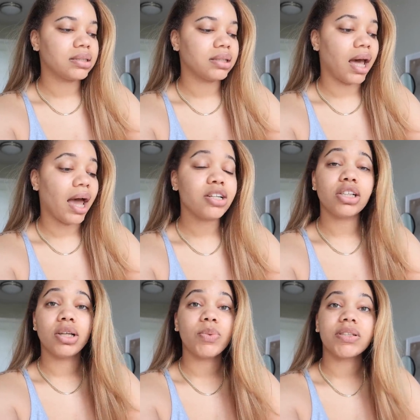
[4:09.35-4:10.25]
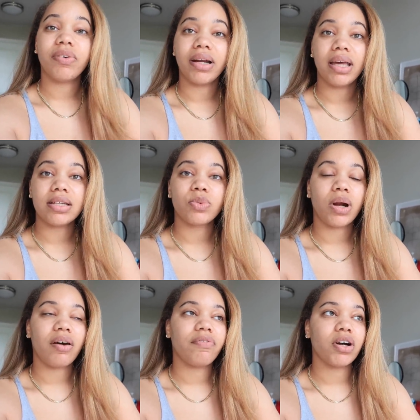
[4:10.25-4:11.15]
um, actually what's funny is when
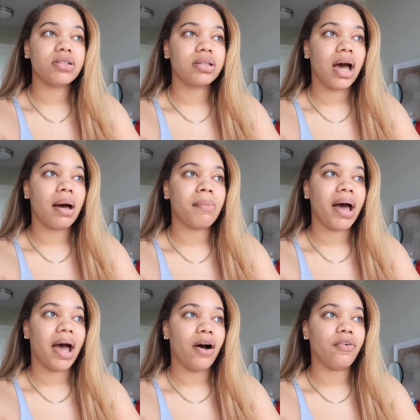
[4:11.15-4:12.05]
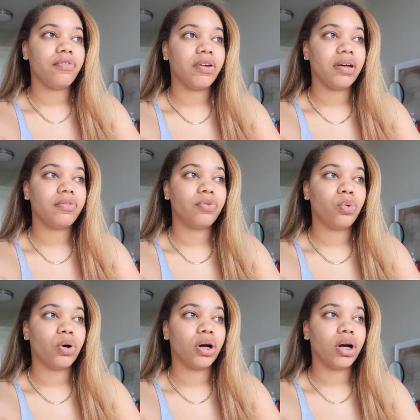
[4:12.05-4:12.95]
I first got my outfit
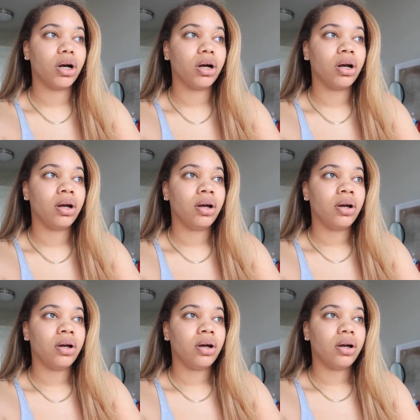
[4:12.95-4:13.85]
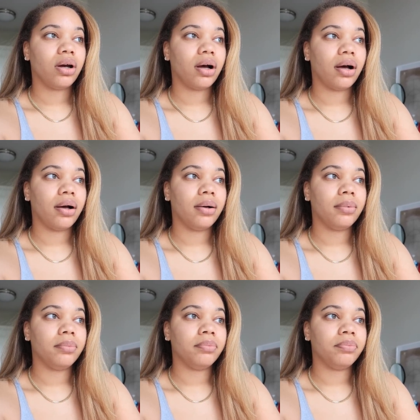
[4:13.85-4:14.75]
for
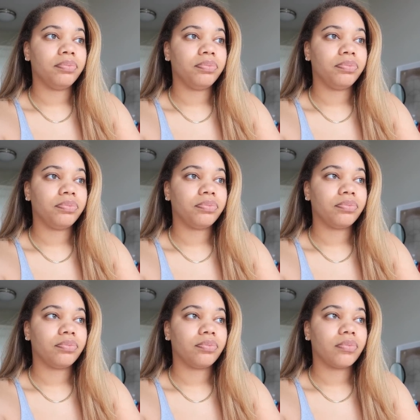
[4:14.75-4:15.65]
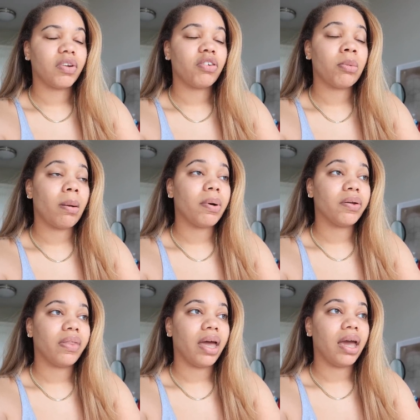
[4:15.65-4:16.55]
um, for my
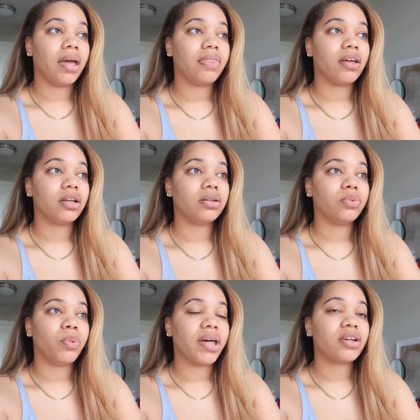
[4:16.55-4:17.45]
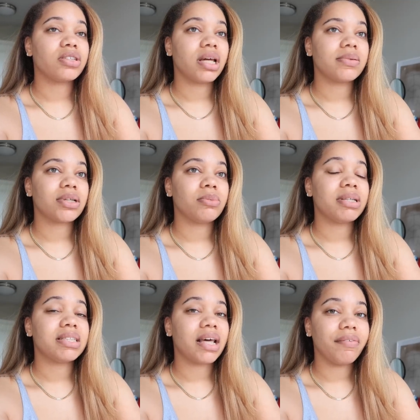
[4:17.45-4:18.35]
birthday, the weather said it was gonna
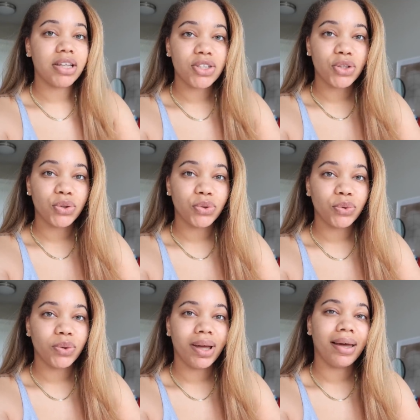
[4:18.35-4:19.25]
be 72